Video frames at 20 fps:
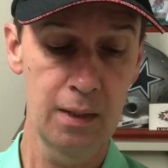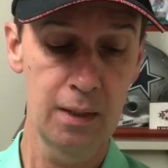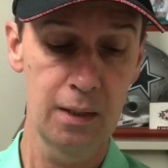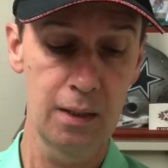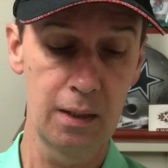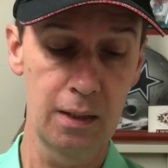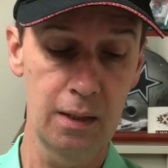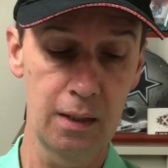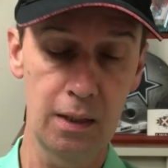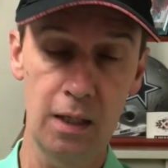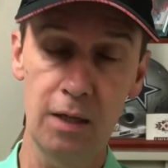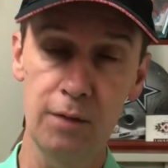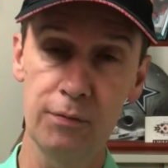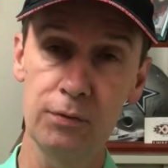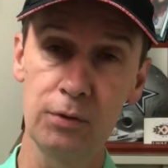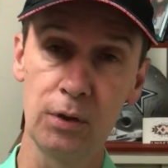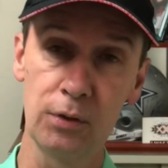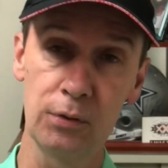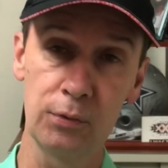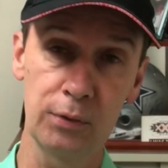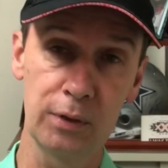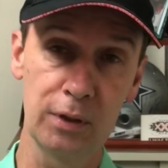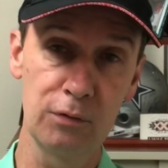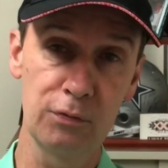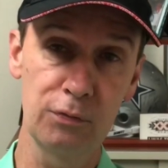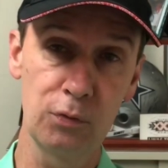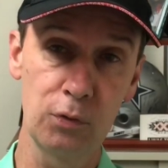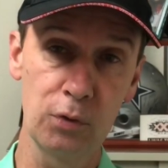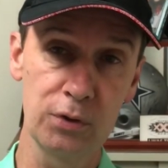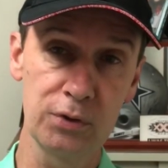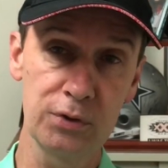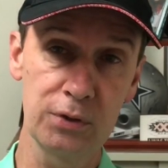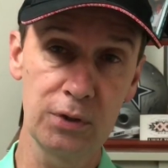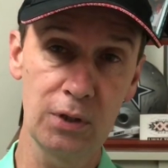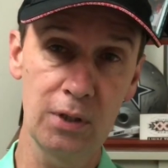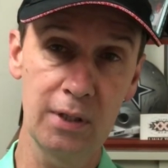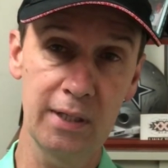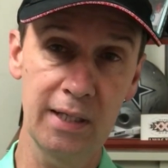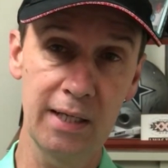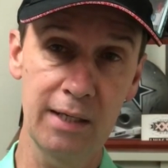off to a 3-4
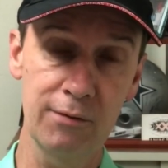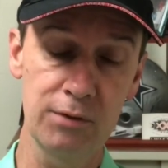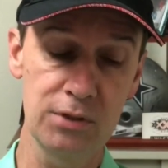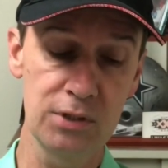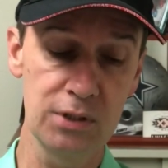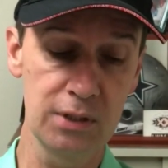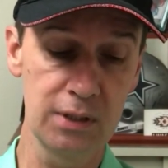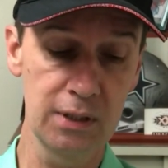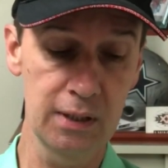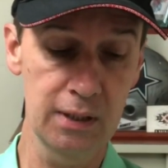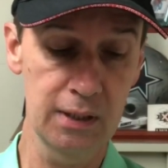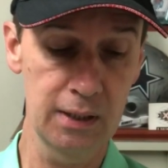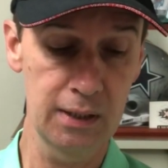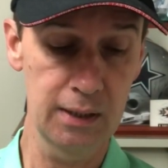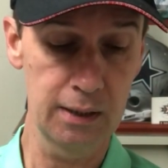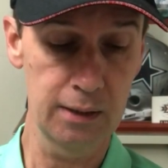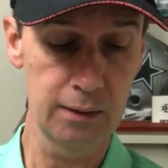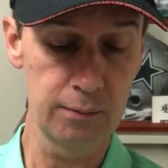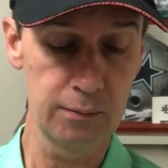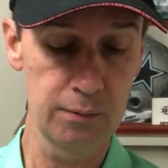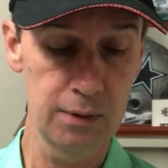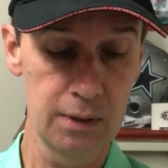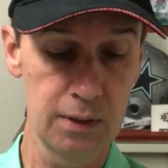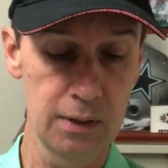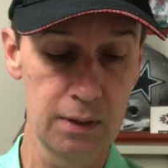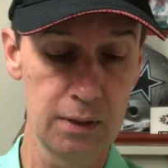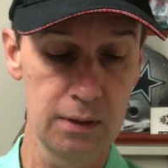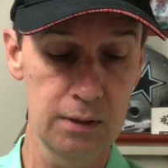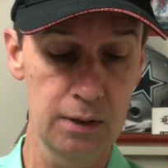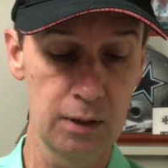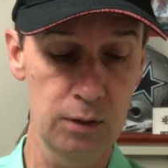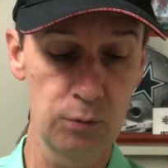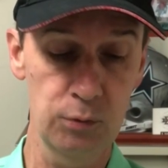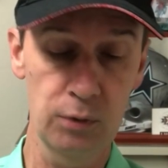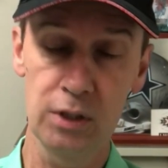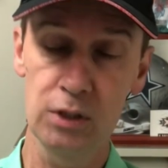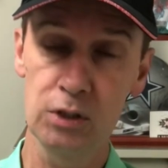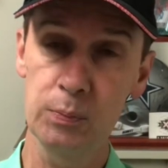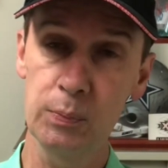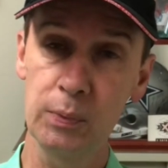start, averaging 10
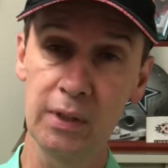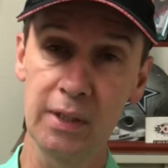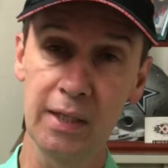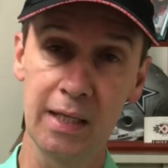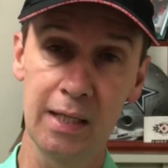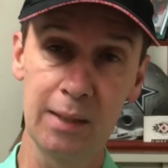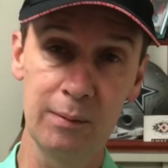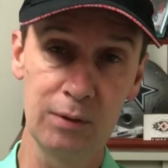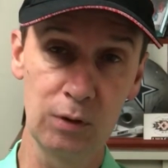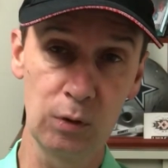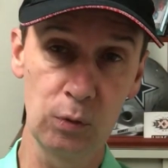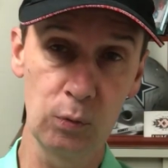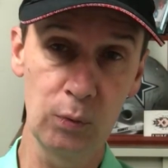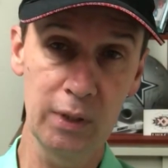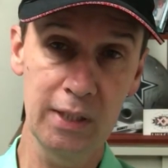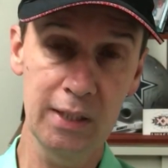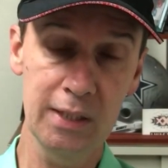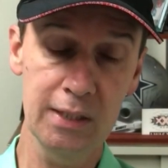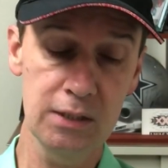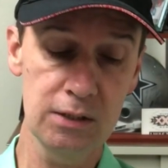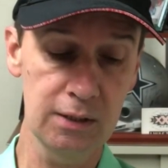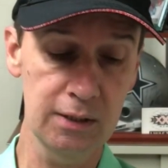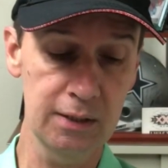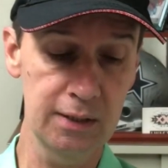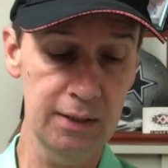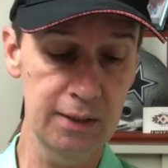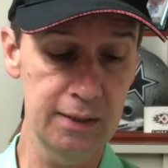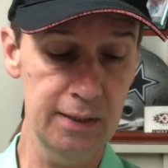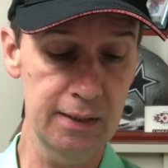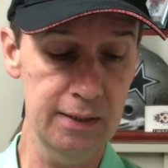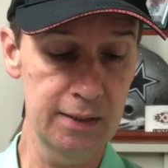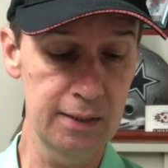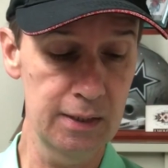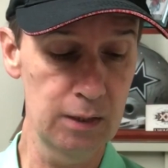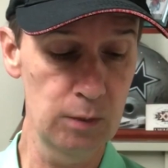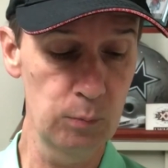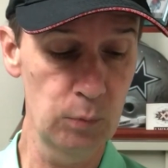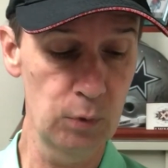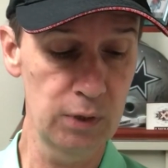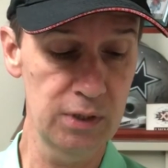runs per game in their wins. Again, they need
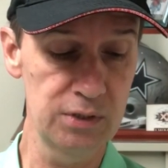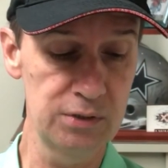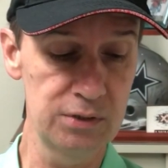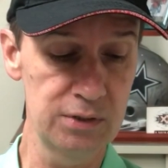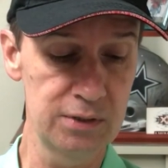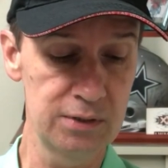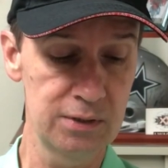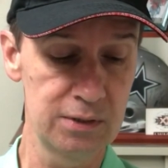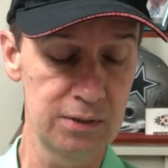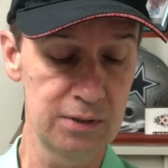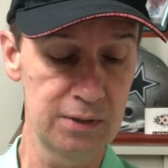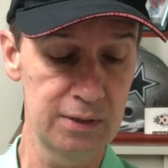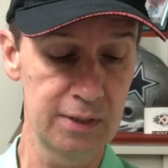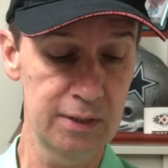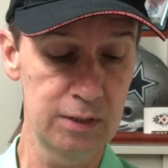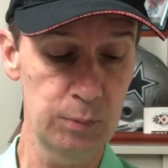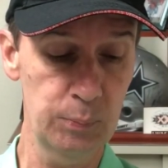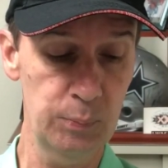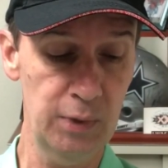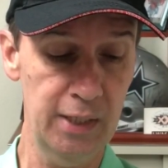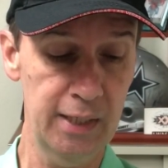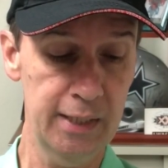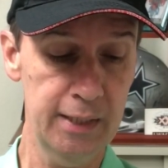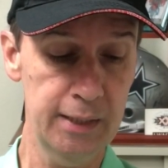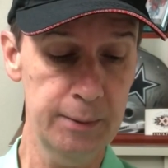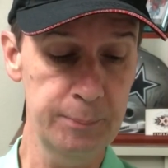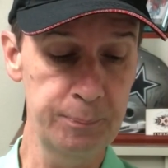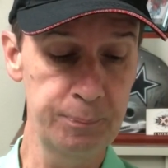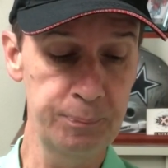a little more consistency at the plate.